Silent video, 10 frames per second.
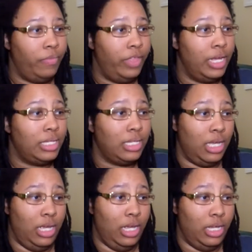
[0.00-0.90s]
This
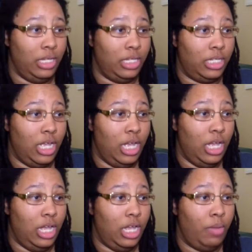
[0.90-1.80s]
is
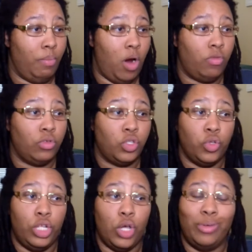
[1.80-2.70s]
Marvel
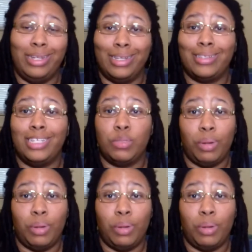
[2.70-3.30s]
Studio Disney's